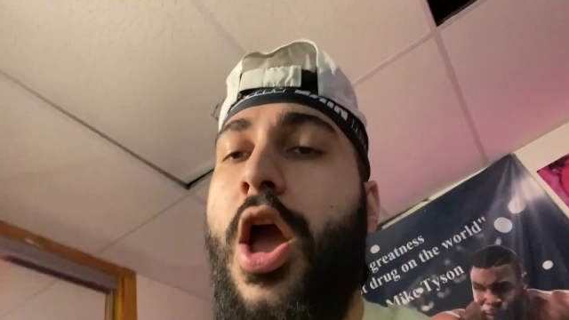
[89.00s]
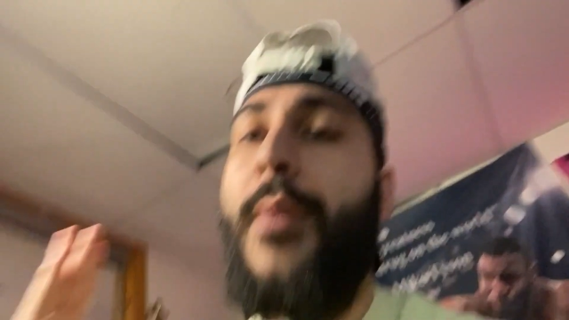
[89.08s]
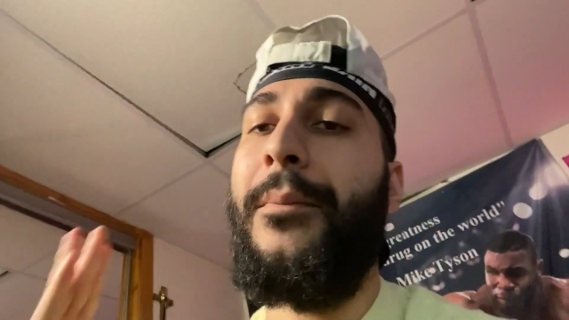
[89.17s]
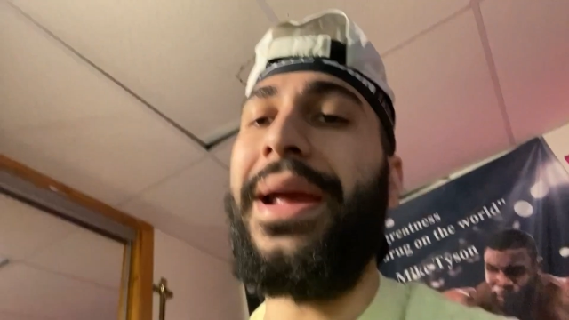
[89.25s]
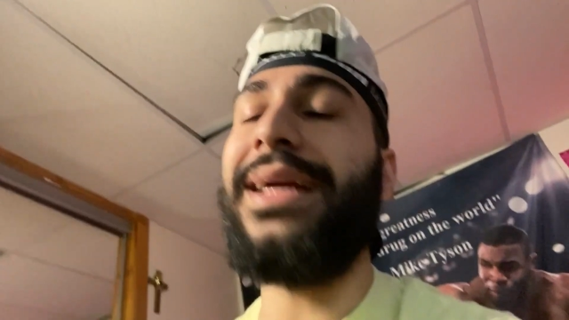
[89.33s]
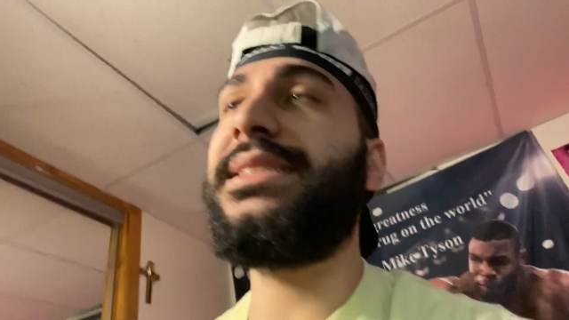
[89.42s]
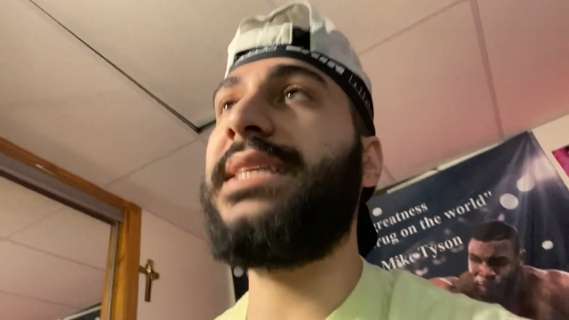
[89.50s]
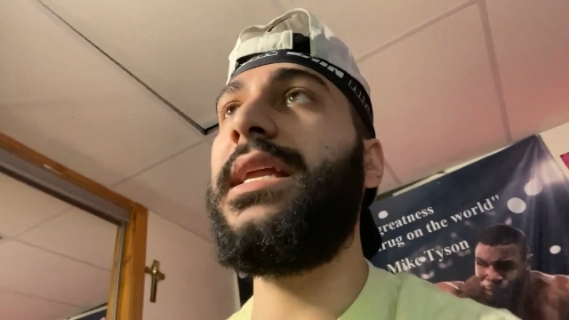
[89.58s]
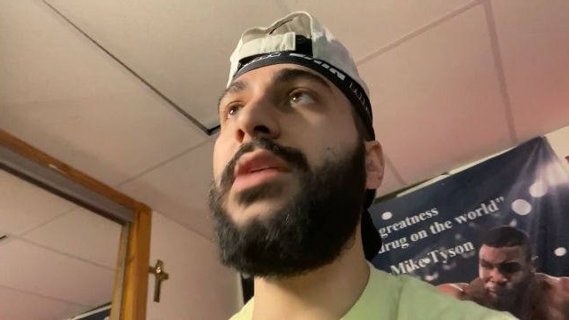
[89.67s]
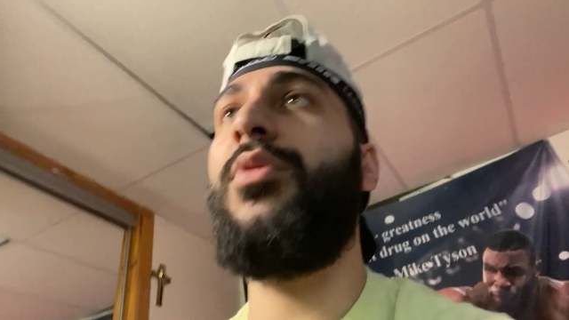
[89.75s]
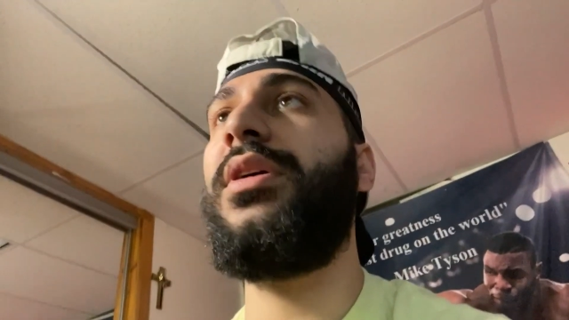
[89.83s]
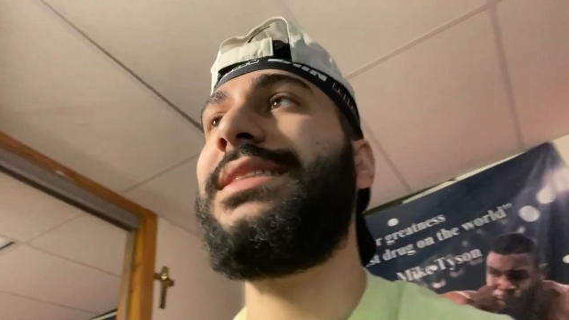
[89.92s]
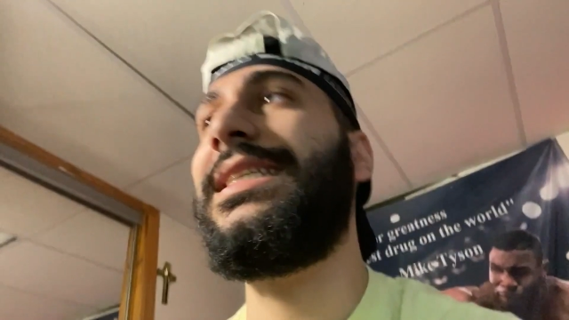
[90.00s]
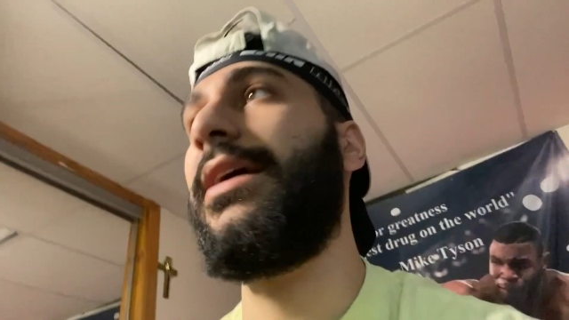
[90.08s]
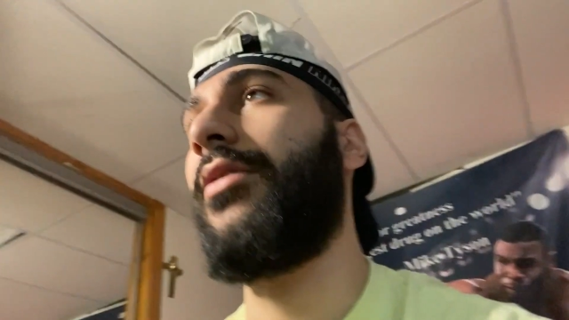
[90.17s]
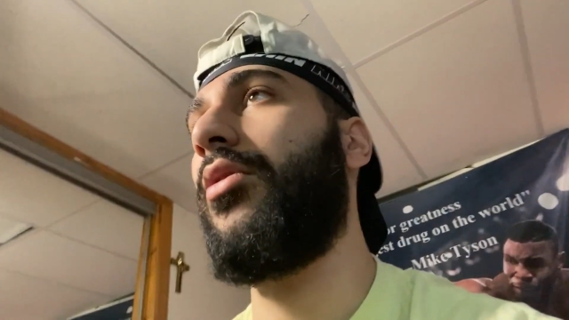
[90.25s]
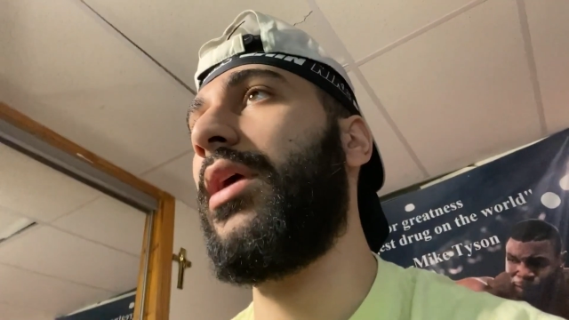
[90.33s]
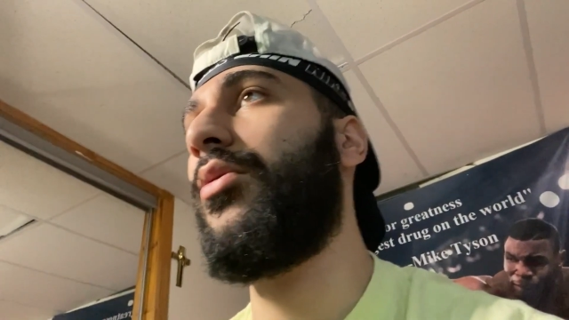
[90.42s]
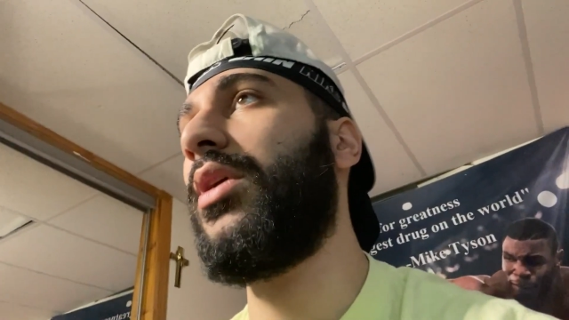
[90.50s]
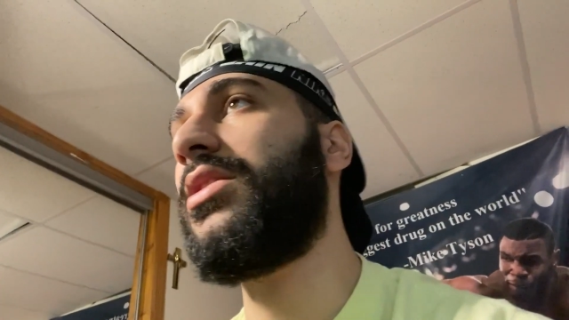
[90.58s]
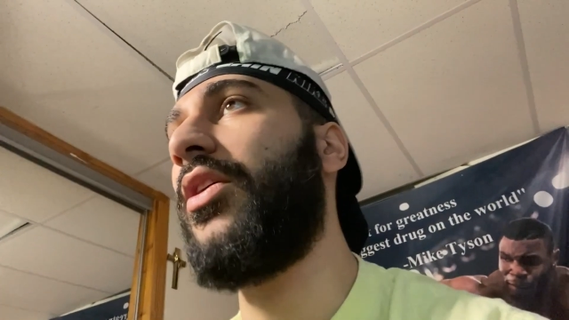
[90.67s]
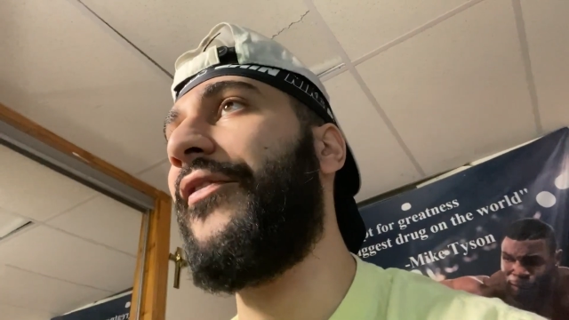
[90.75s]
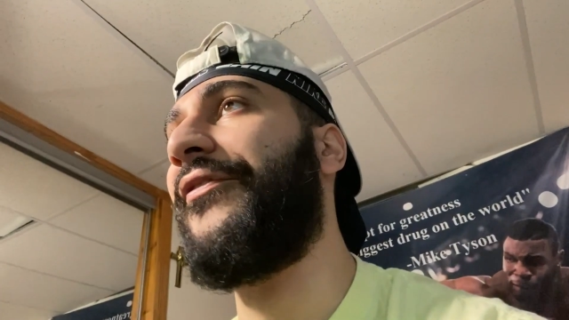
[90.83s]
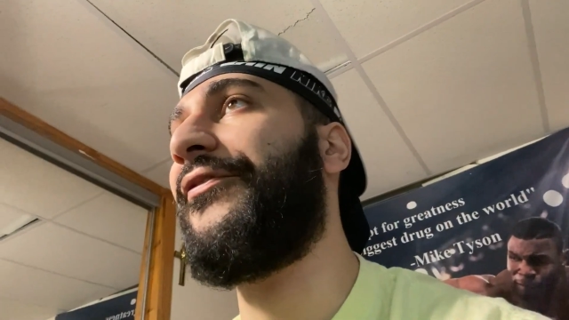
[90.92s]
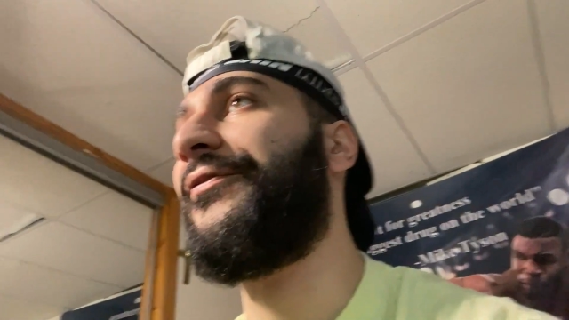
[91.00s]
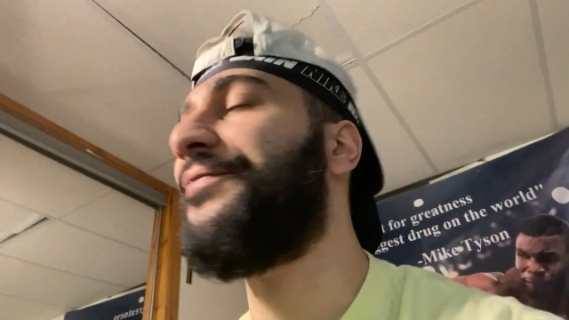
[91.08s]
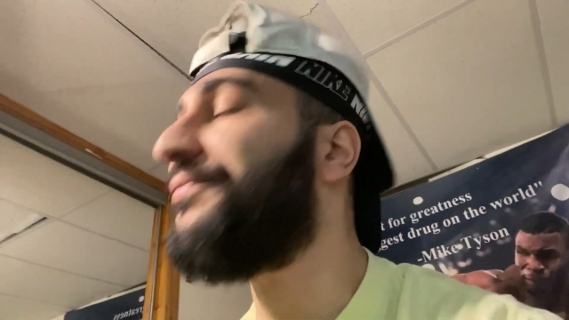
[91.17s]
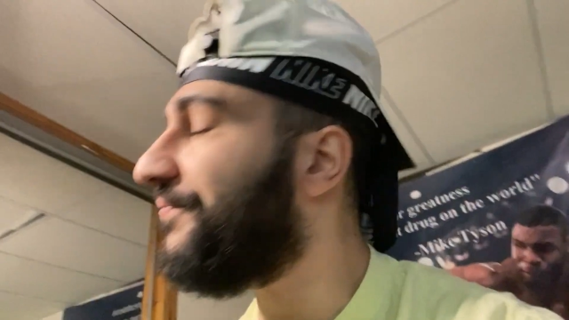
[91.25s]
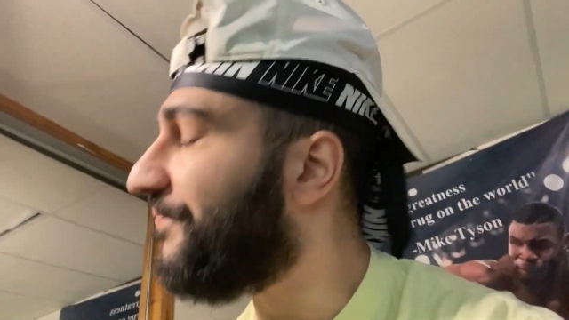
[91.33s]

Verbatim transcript: Man City one zero. Like, what the f...